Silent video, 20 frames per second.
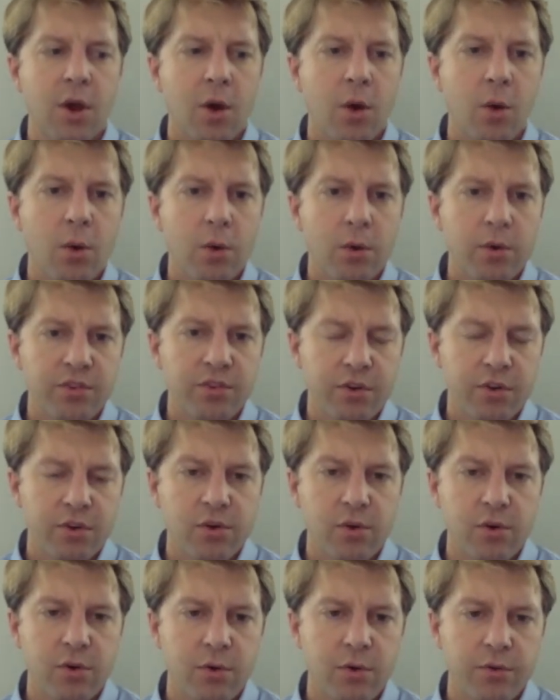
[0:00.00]
Or is our
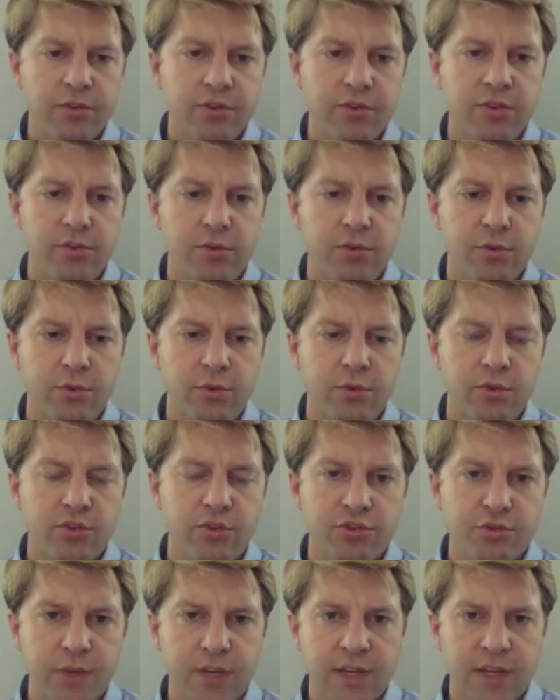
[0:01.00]
goal to
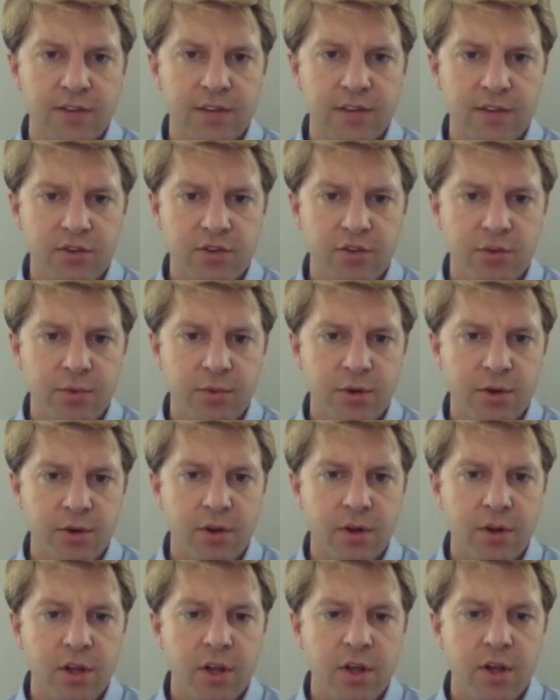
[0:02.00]
shrink the tumor
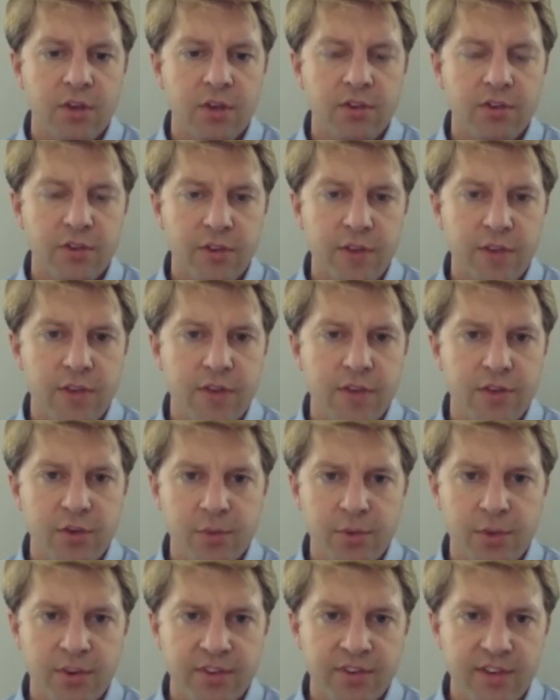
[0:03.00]
so that the
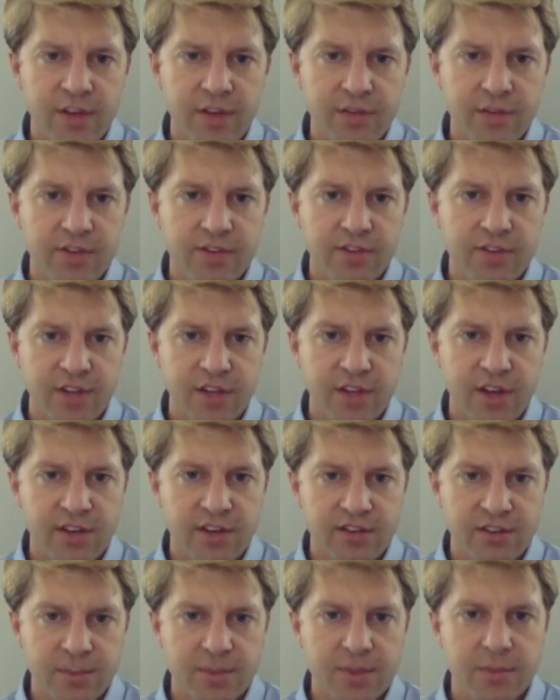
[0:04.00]
tumor itself doesn't cause
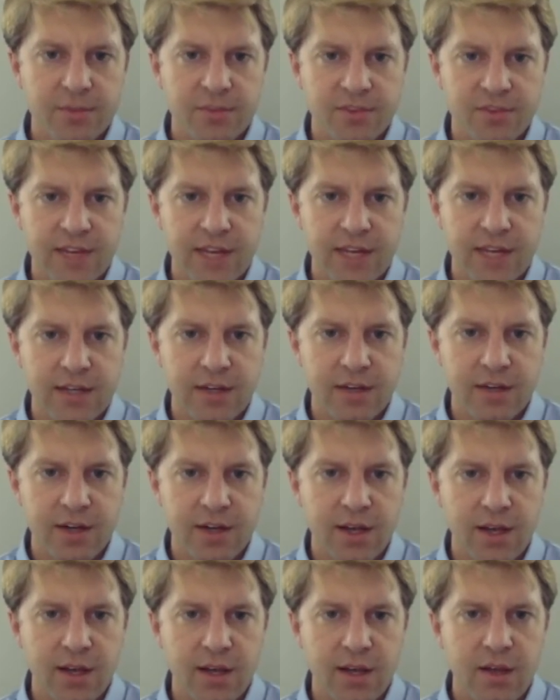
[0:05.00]
symptoms in that
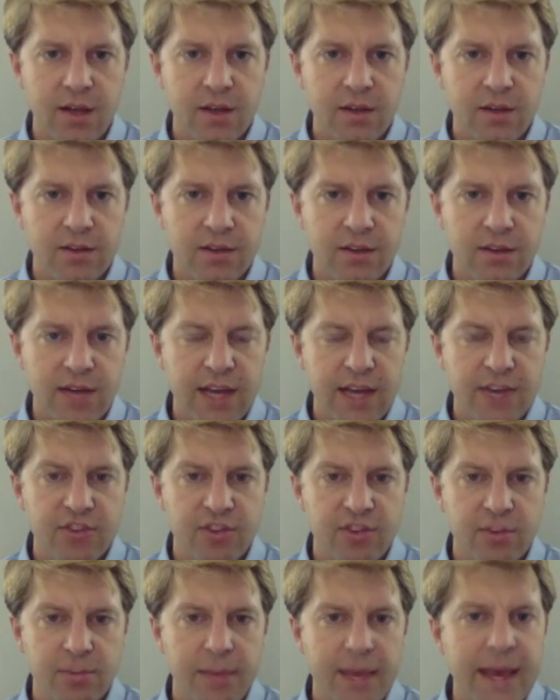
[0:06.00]
area, to
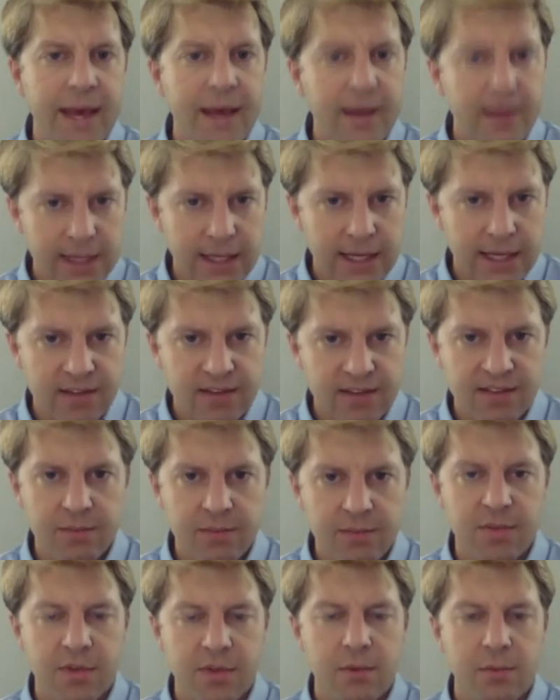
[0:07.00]
actually palliate
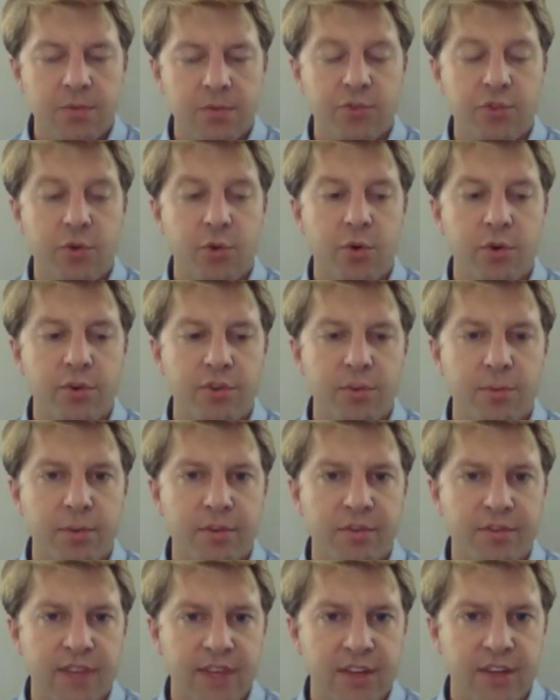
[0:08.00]
symptoms or to
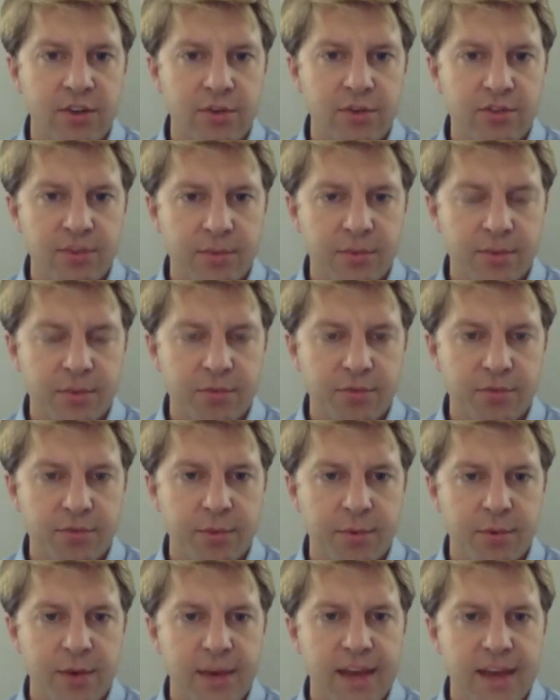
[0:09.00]
prevent new symptoms from
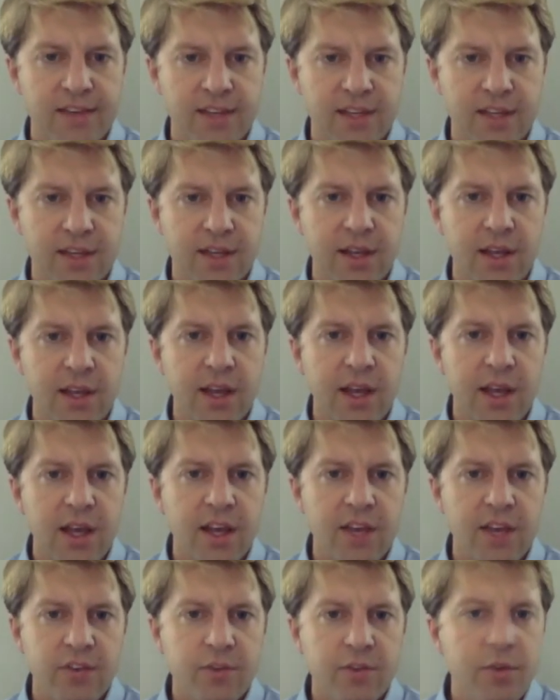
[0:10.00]
arising?
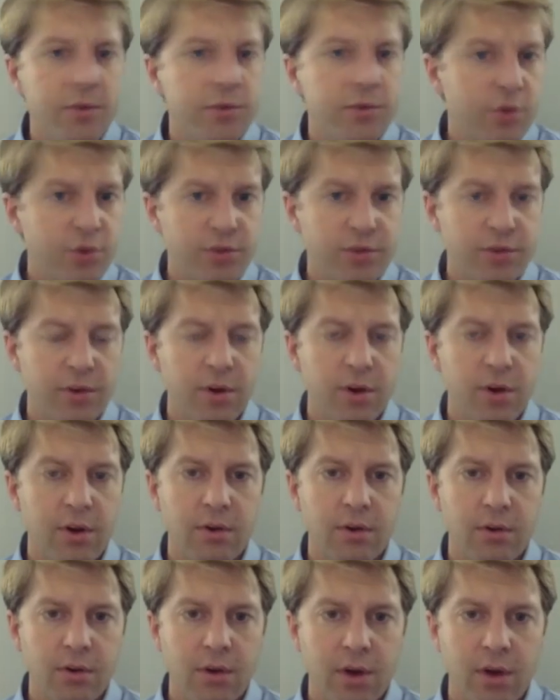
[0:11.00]
And so those goals
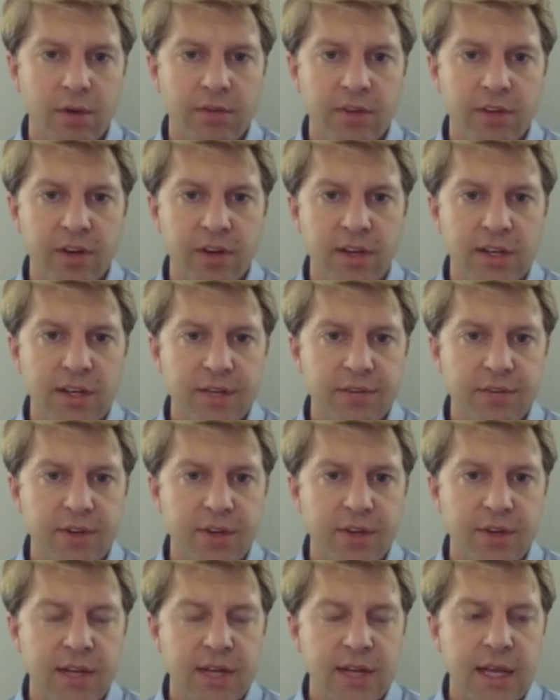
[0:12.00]
are very
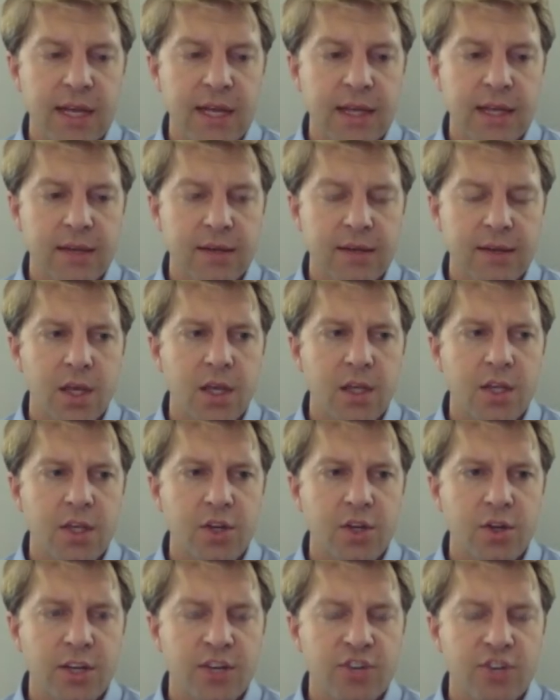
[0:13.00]
different, and
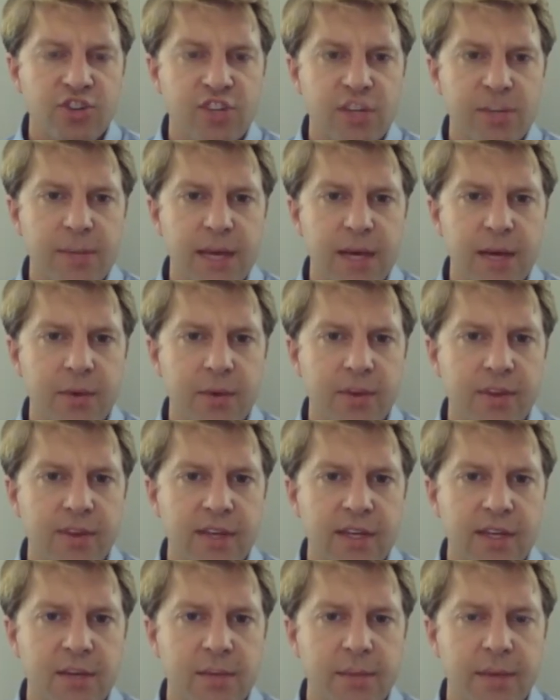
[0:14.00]
can shape how we
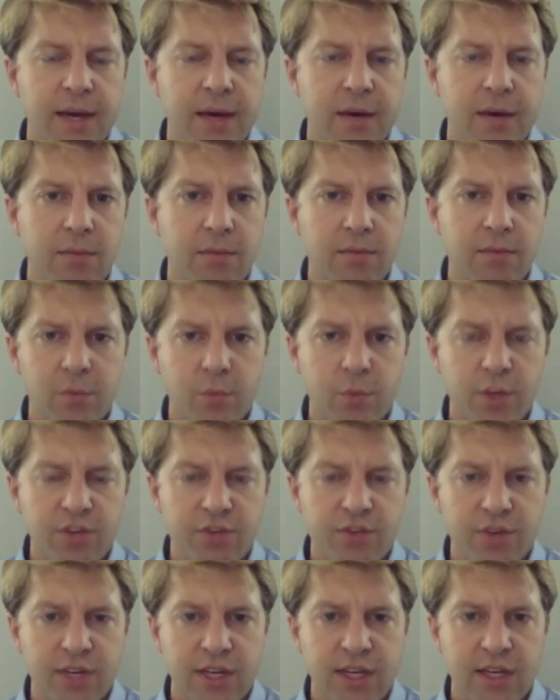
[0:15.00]
think about
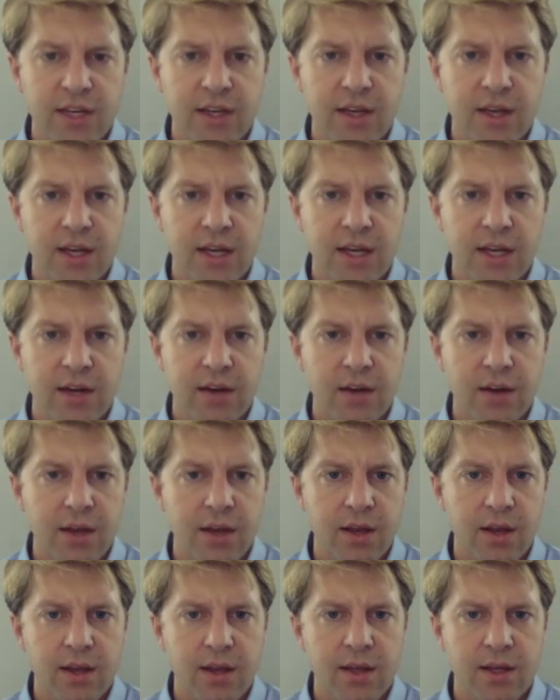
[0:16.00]
retreating an
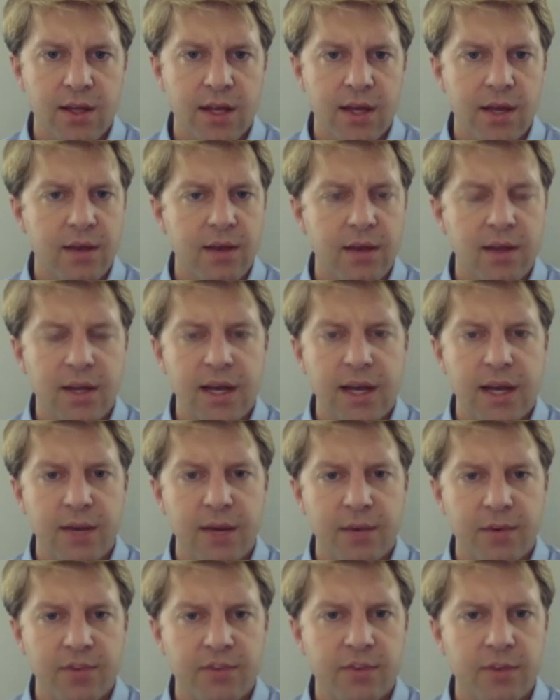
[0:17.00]
area in a high
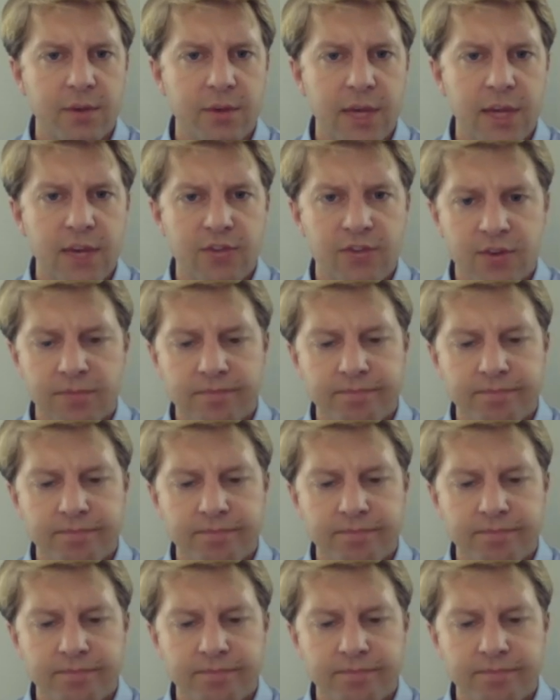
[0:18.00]
risk location.